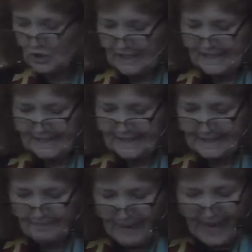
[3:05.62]
Jesus,
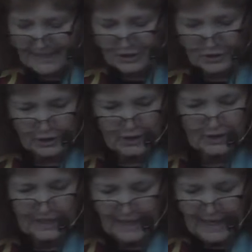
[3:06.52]
Master,
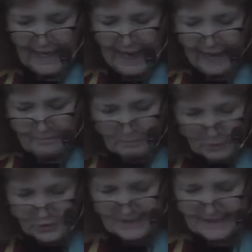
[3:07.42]
have
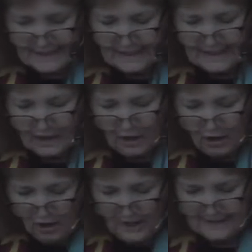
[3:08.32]
mercy
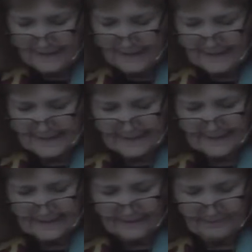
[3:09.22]
on us.